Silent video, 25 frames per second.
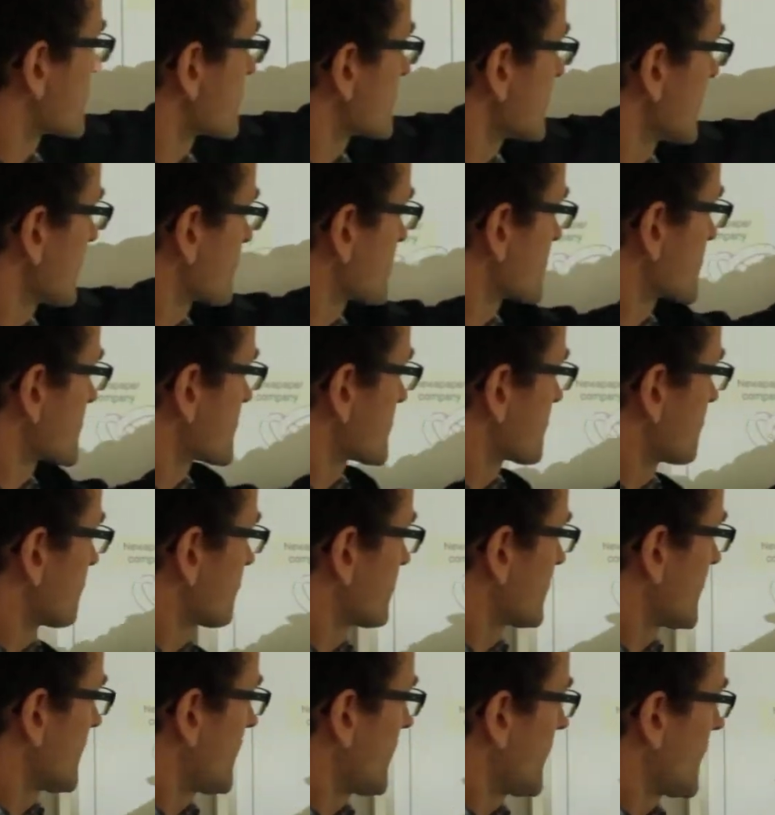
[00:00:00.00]
slips,
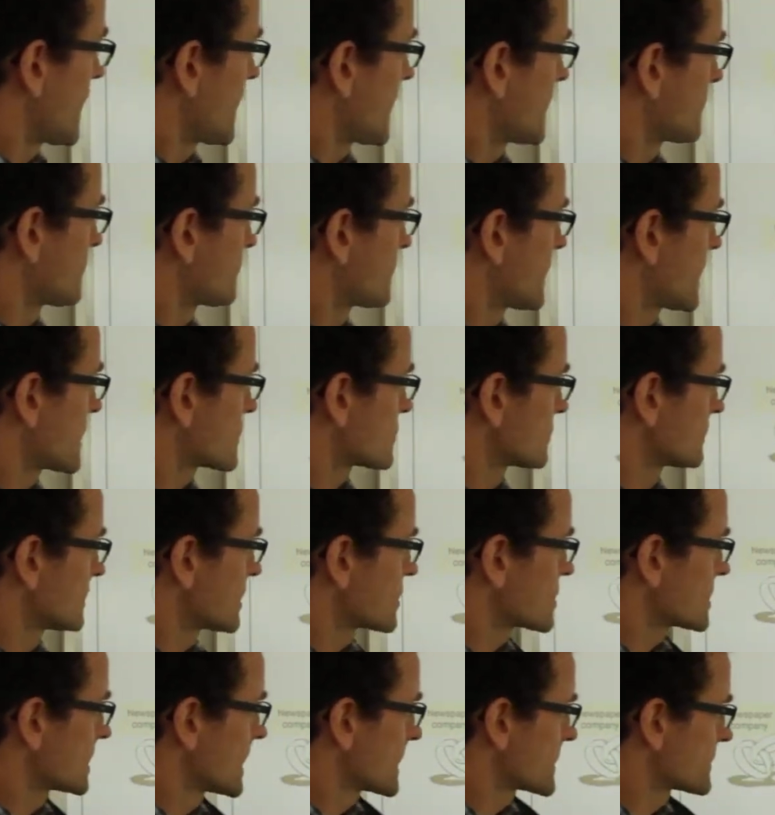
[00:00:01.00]
and based on
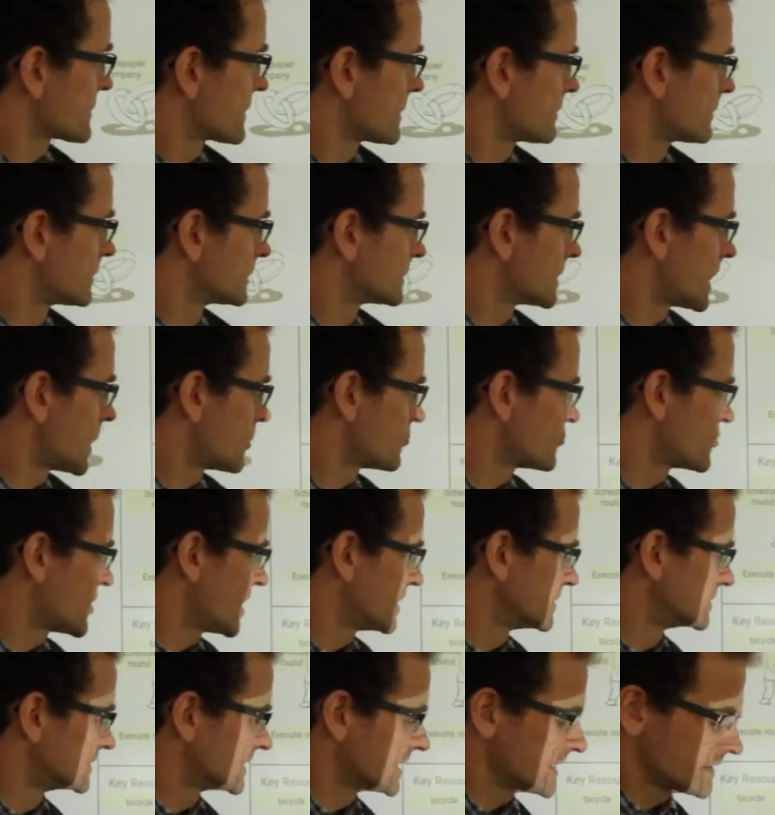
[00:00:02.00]
these slips we will now
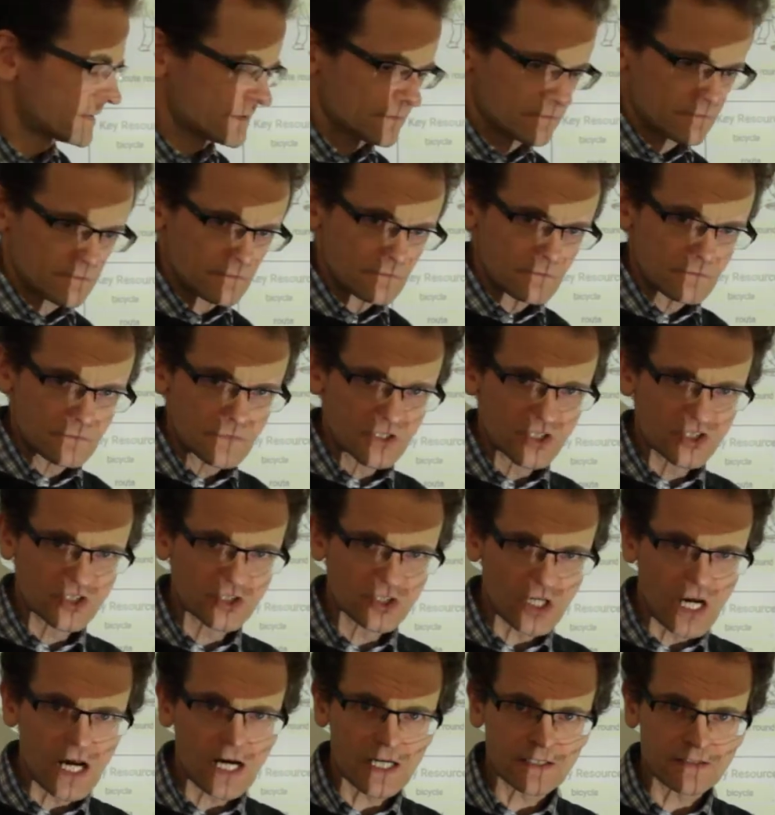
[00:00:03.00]
generate
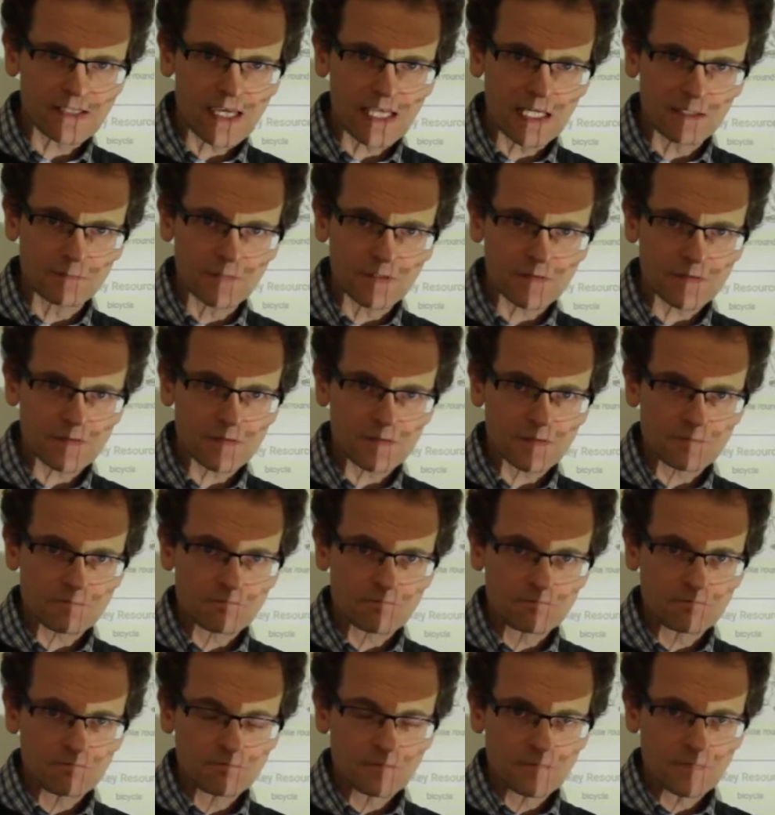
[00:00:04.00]
target elements
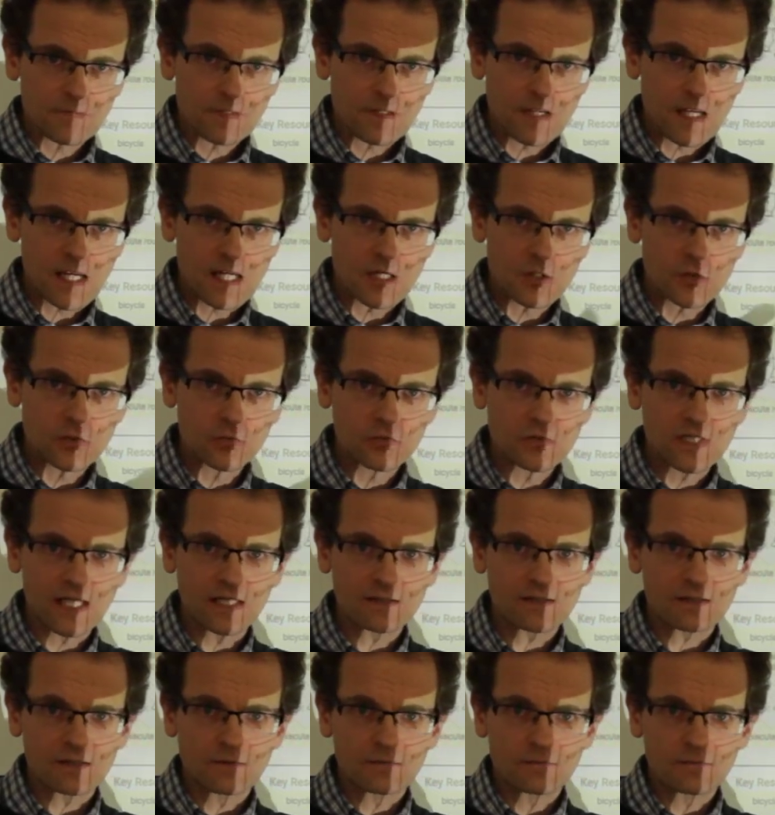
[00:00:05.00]
into
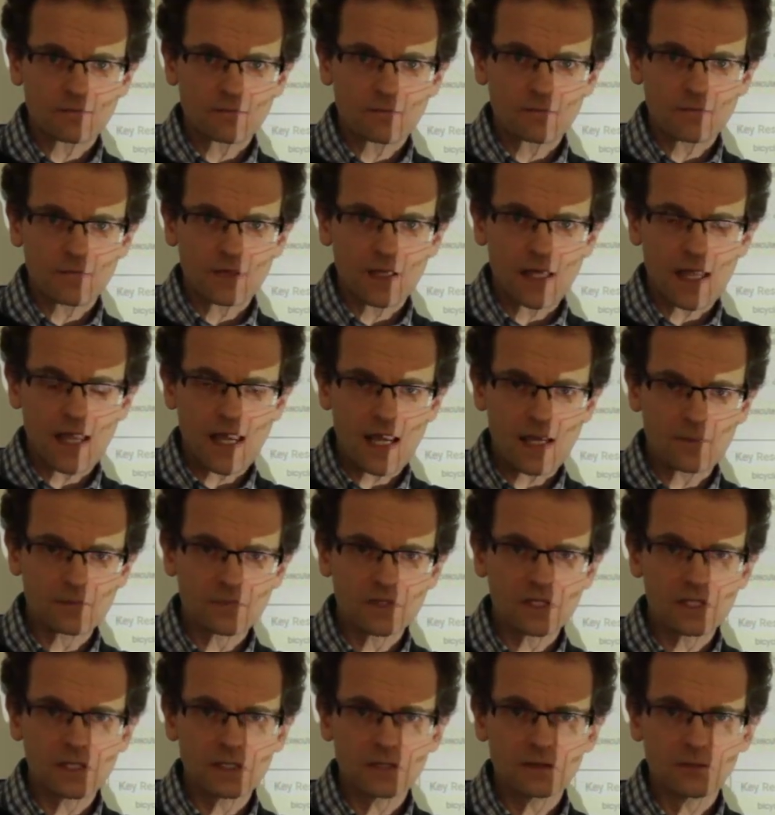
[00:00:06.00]
that
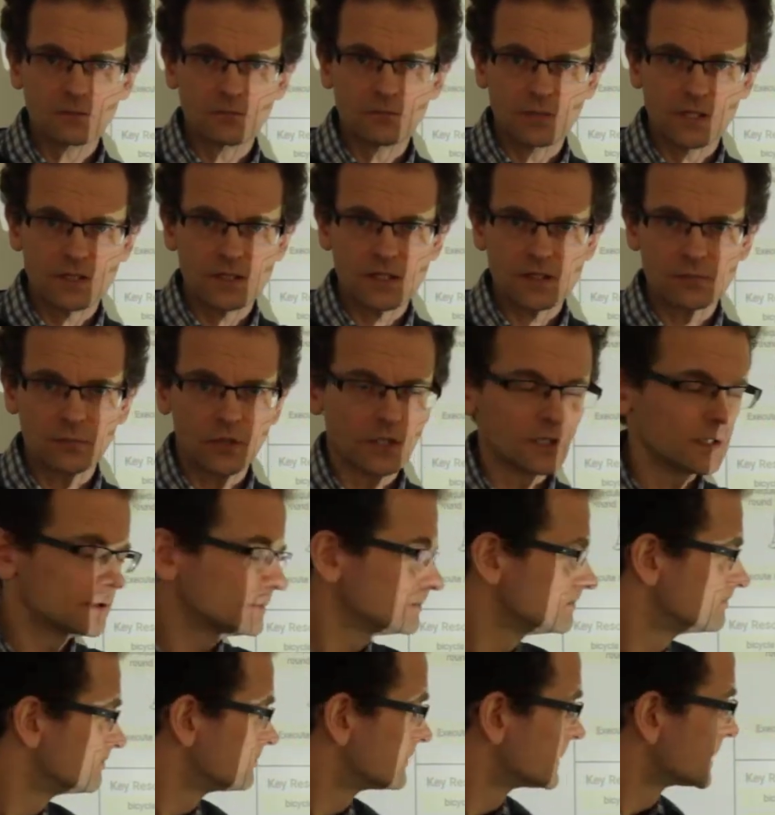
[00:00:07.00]
empty business model.
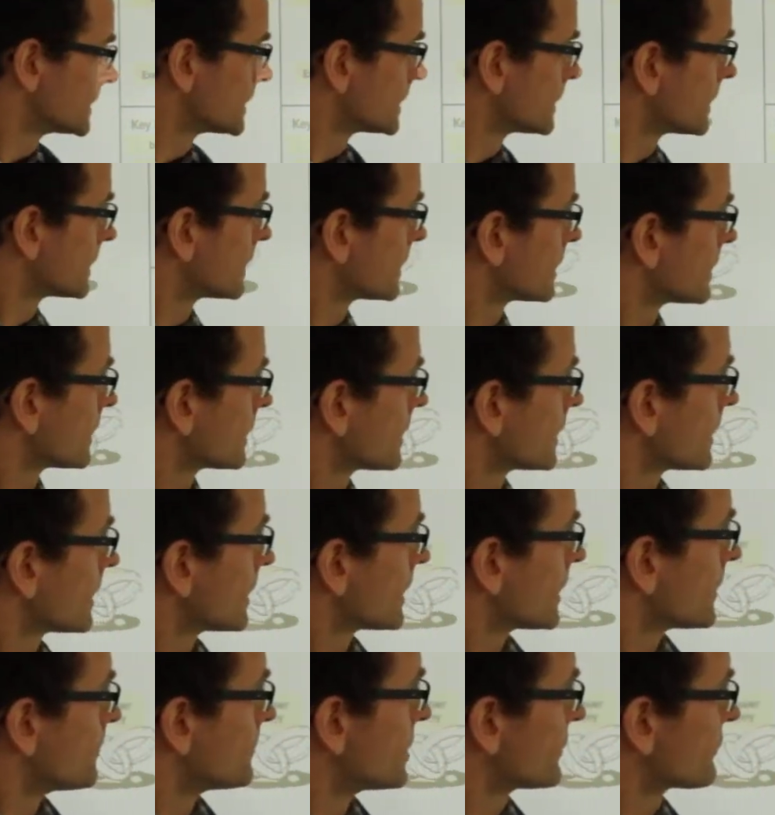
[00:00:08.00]

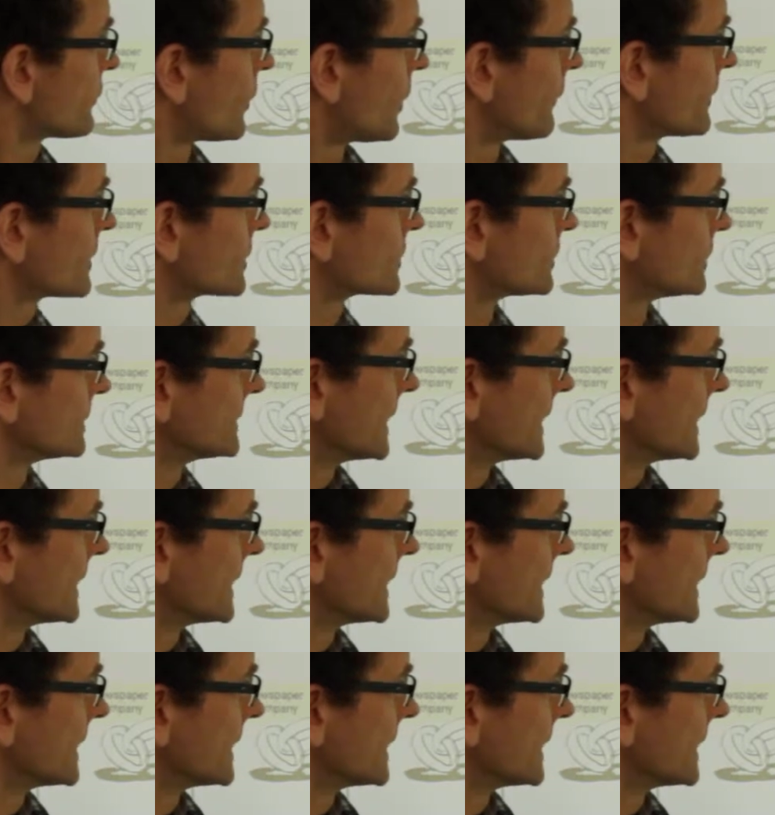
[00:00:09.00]
Before we do